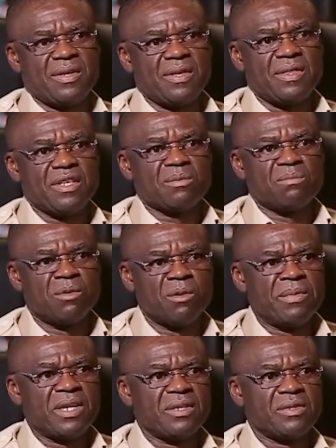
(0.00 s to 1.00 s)
in this
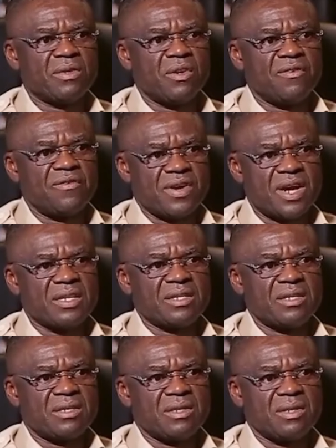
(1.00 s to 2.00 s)
moment of
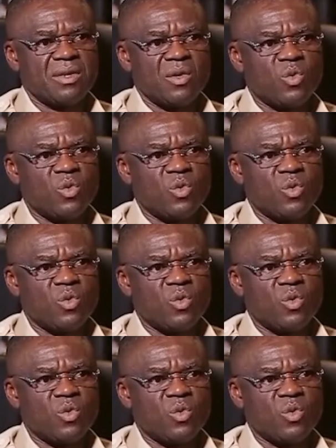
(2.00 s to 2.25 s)
crisis.